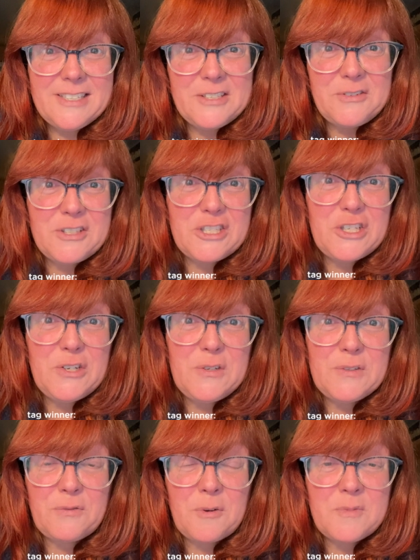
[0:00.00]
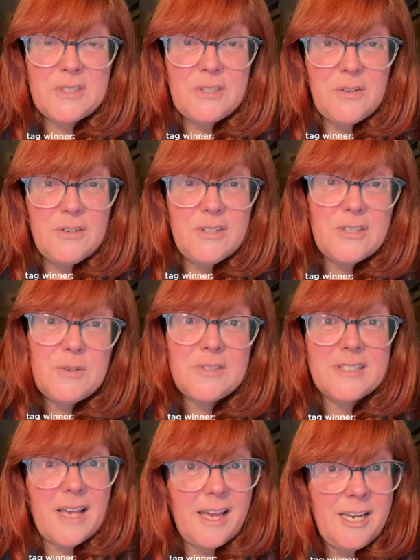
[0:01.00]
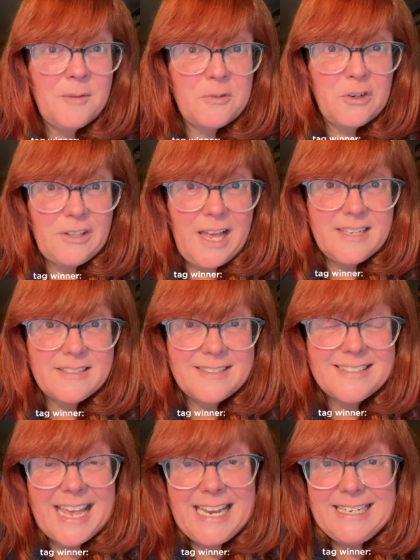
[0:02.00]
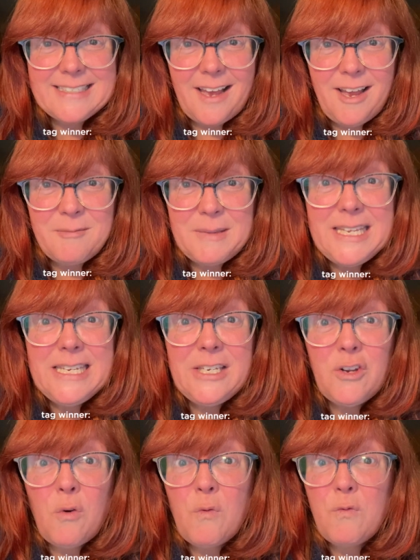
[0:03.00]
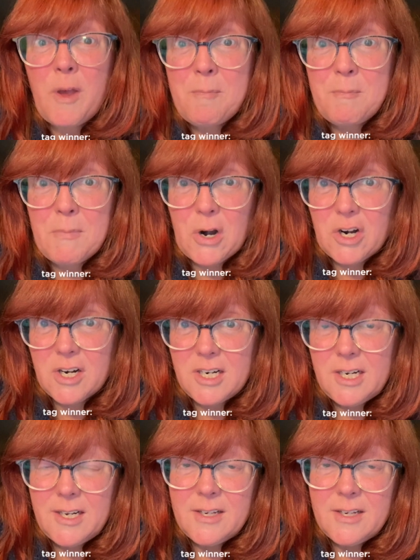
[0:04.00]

to do is choose from students who sign up for classes anytime in November.